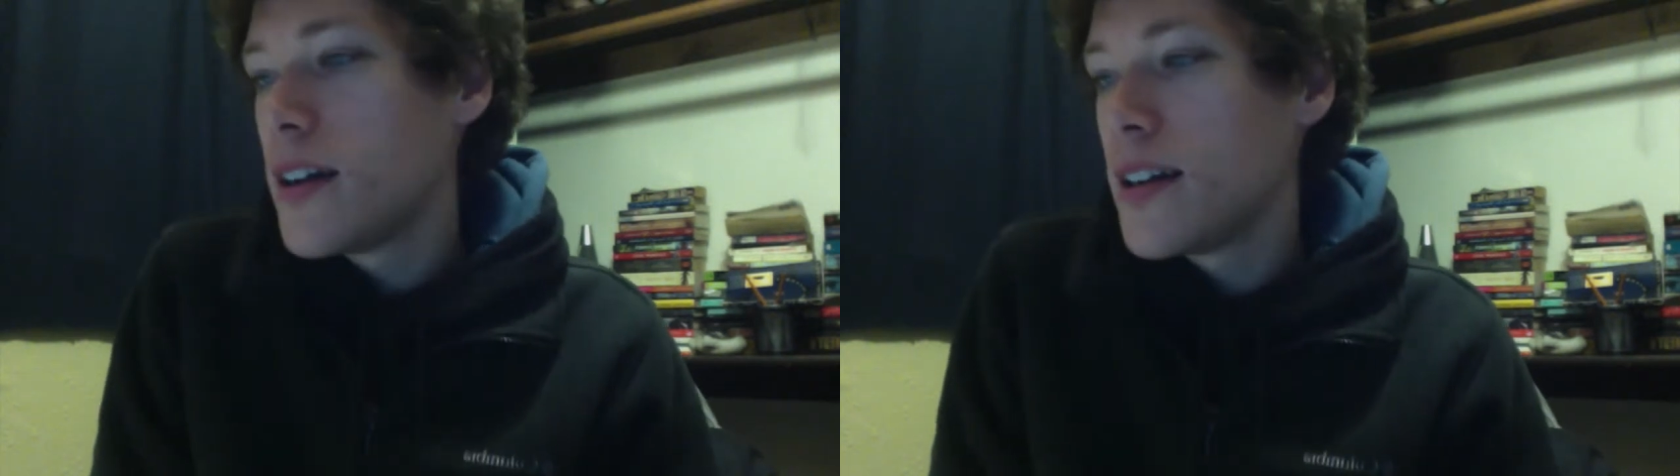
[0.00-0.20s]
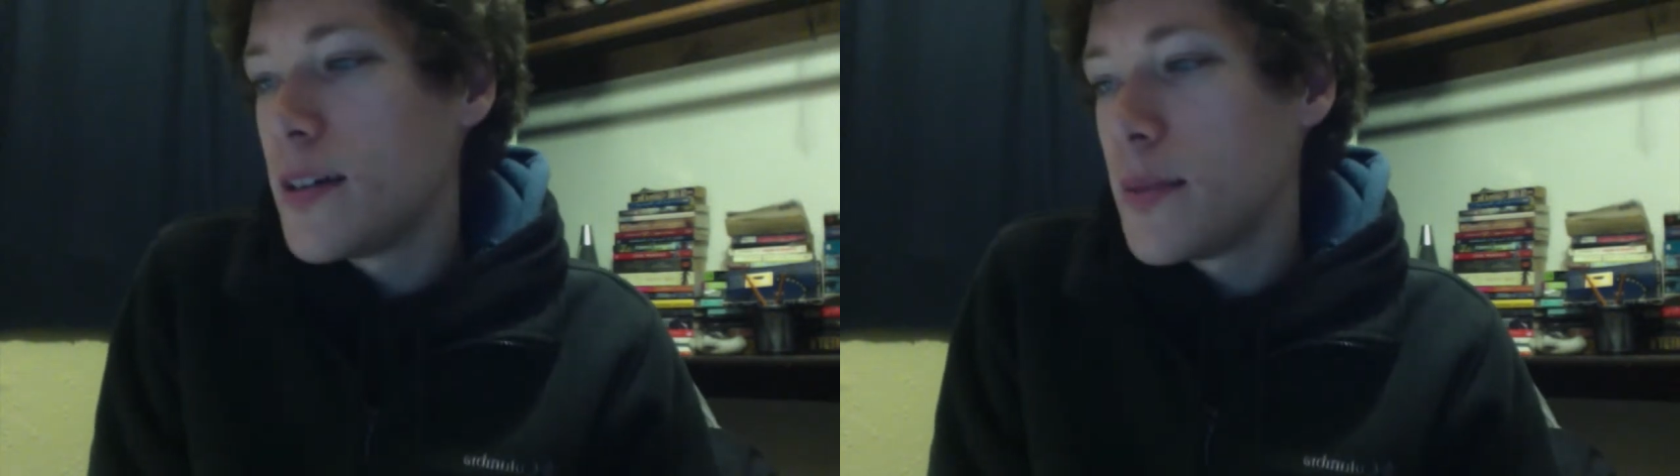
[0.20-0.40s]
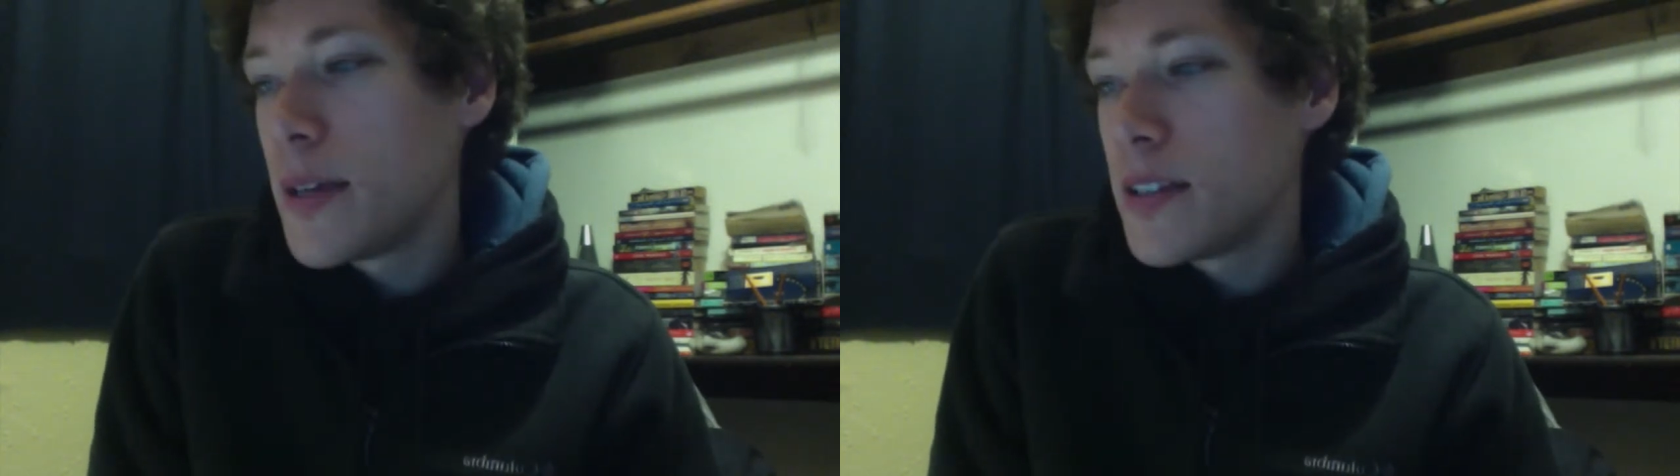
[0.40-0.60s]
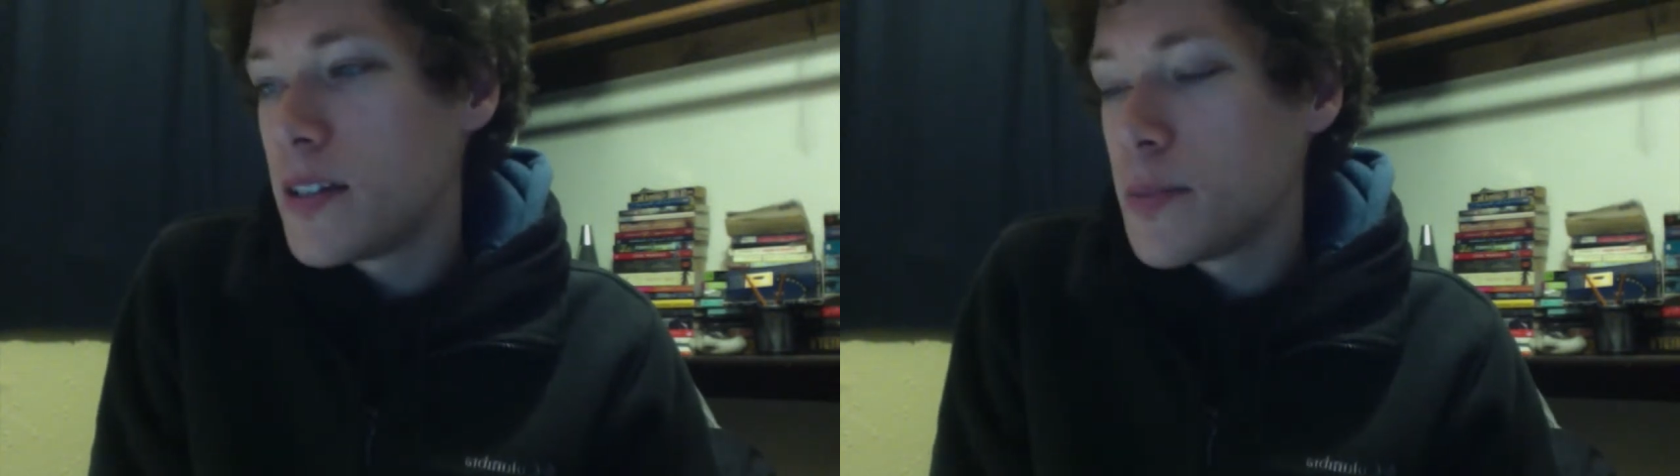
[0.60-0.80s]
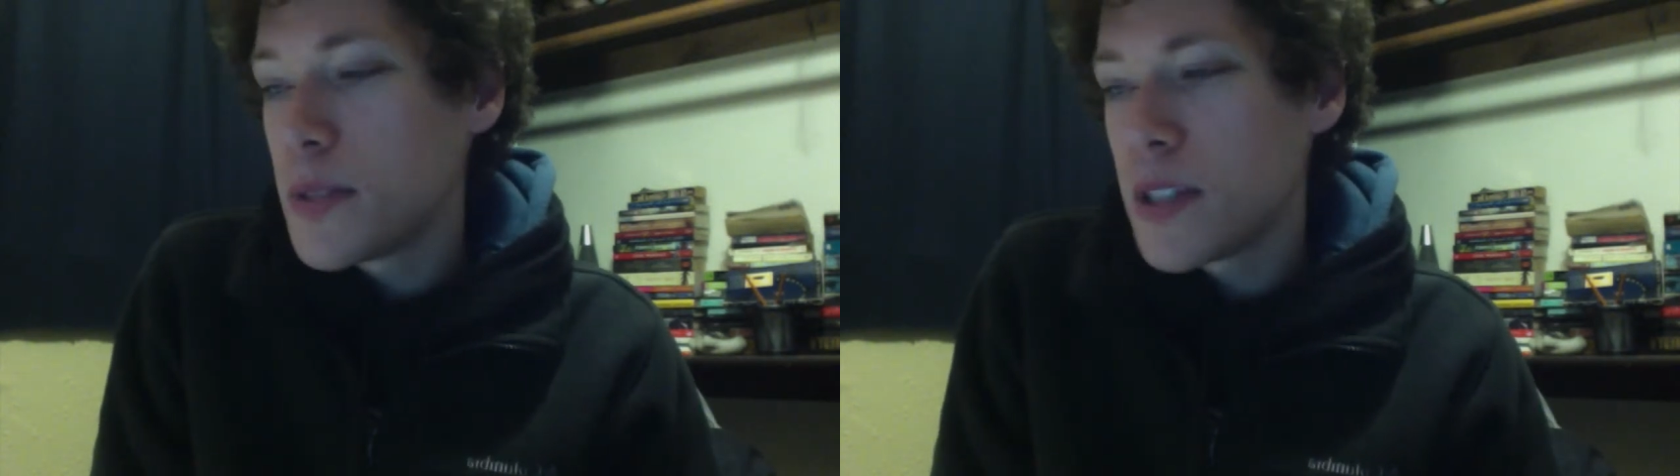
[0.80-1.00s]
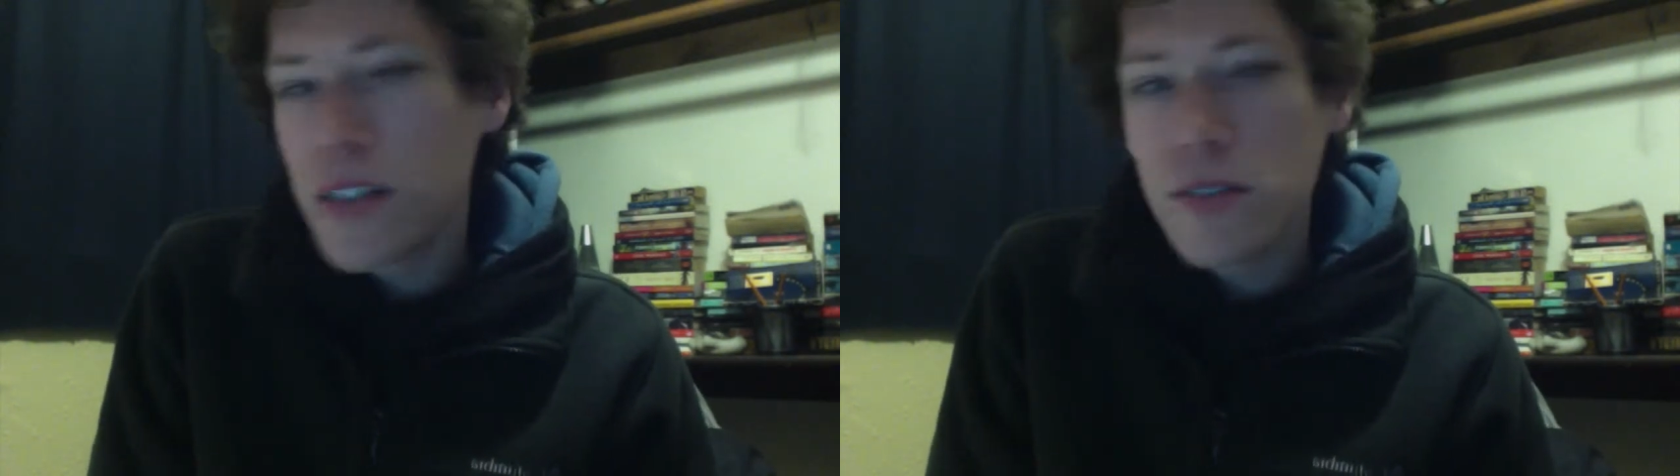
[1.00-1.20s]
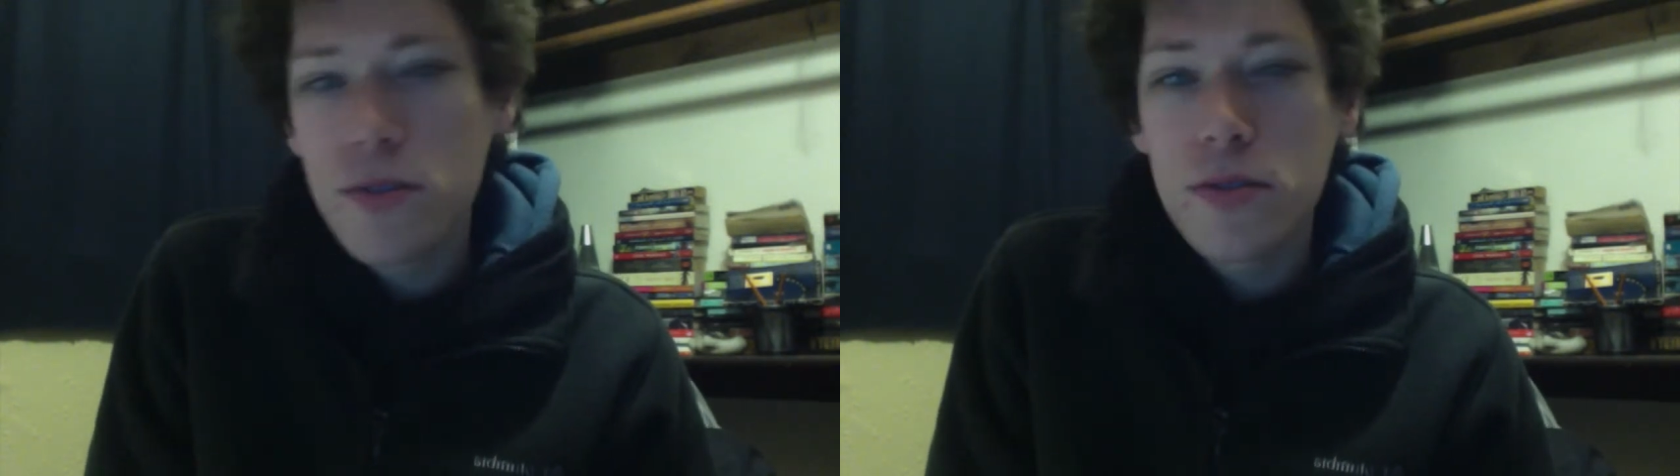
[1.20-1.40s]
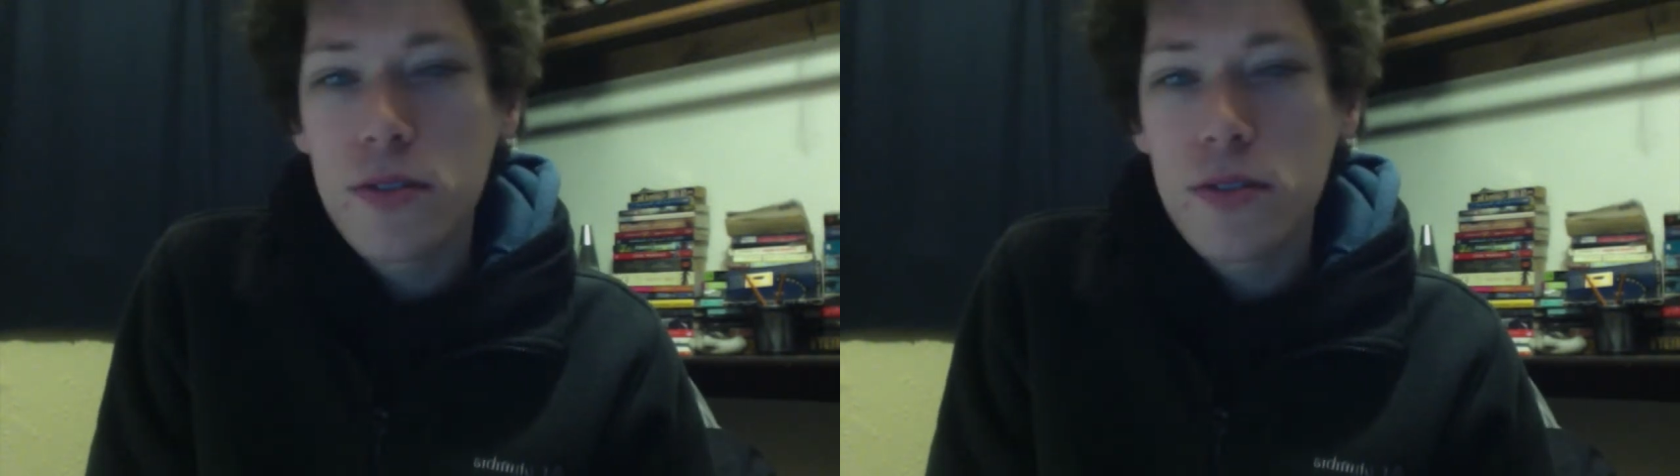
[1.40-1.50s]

and the political